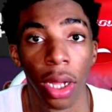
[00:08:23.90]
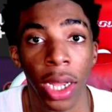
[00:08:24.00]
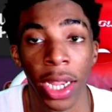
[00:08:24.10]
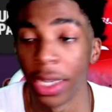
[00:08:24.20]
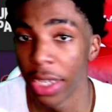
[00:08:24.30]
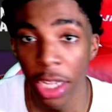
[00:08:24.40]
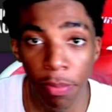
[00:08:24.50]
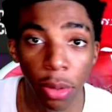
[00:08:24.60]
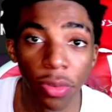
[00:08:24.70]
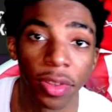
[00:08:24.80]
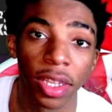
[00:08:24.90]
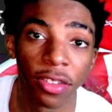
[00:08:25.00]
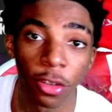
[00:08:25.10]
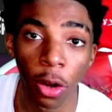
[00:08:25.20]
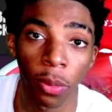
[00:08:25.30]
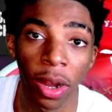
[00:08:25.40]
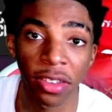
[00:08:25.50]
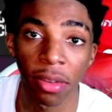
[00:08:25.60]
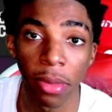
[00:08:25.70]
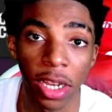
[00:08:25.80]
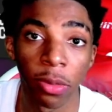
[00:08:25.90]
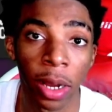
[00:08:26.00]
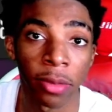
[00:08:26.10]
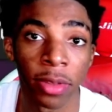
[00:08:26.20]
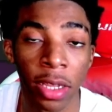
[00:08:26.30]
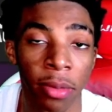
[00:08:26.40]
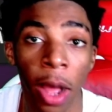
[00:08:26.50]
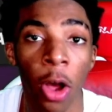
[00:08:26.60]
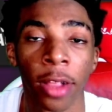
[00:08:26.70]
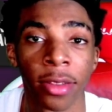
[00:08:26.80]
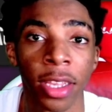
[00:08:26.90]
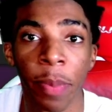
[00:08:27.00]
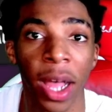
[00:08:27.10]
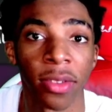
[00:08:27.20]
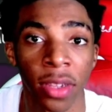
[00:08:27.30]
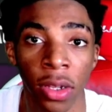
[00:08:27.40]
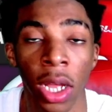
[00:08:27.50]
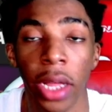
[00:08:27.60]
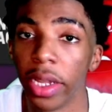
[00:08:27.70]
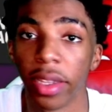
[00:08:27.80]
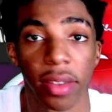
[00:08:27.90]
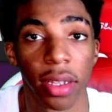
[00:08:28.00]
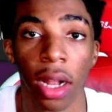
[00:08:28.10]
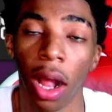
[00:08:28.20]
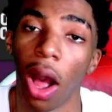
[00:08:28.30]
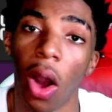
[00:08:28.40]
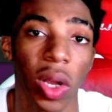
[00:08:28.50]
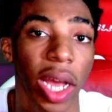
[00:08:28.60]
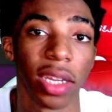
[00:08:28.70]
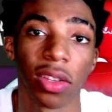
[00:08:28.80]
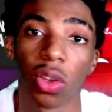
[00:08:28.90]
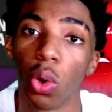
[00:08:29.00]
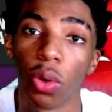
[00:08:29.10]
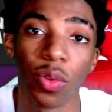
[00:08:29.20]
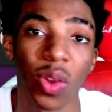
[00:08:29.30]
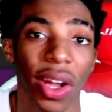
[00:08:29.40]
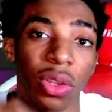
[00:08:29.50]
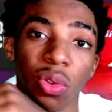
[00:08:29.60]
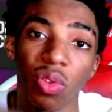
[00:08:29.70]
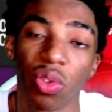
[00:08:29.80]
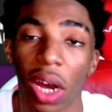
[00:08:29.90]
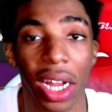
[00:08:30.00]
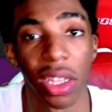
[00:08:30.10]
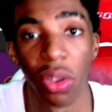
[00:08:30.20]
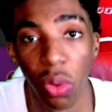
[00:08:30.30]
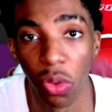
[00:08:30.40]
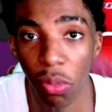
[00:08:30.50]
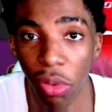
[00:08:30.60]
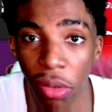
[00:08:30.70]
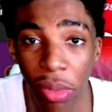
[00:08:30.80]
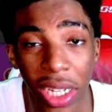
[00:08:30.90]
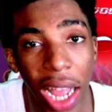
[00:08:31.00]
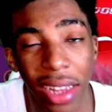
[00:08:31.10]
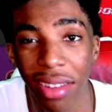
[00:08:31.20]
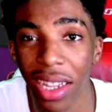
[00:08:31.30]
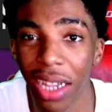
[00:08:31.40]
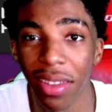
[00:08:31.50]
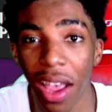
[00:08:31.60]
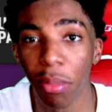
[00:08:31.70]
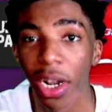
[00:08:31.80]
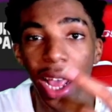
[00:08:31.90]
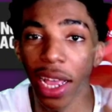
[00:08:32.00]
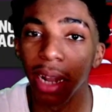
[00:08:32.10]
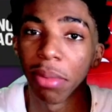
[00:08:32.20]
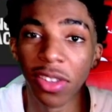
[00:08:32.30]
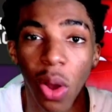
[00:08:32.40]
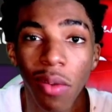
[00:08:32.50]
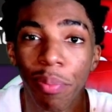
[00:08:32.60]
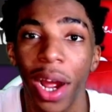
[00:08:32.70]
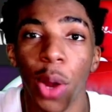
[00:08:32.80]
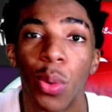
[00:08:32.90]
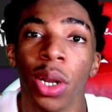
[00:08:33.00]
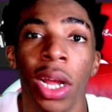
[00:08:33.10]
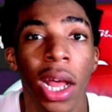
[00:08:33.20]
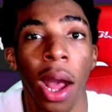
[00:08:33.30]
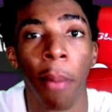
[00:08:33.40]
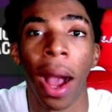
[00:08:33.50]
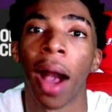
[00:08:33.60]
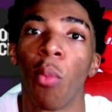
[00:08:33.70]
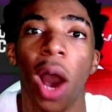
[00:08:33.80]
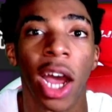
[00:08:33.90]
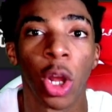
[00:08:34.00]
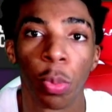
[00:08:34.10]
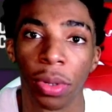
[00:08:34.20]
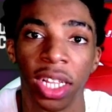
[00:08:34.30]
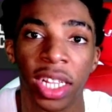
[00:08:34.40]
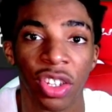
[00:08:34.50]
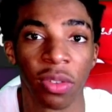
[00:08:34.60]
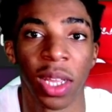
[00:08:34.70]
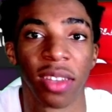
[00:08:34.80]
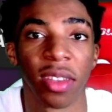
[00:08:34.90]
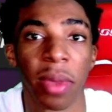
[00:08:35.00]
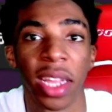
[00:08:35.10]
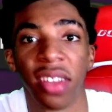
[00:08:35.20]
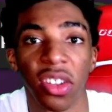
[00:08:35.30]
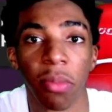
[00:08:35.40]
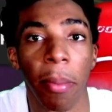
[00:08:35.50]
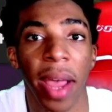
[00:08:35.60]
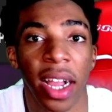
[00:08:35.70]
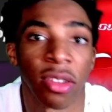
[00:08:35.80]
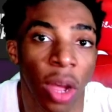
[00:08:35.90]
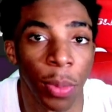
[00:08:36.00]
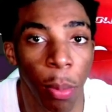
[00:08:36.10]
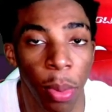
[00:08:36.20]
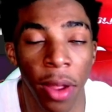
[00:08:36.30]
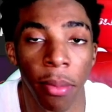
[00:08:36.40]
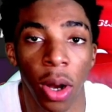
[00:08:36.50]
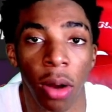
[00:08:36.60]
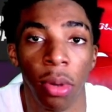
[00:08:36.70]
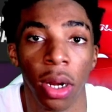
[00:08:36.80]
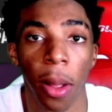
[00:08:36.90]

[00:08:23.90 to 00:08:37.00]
and boost these short routes to media routes, deep out, deep out zone. Listen, okay, it's cool if you know how to use them, you know how to use them, bro. But at the same time, bro, I ain't gotta be so power. I'm, I'm wide open it just because this man touched my back. I dropped the damn ball, bro.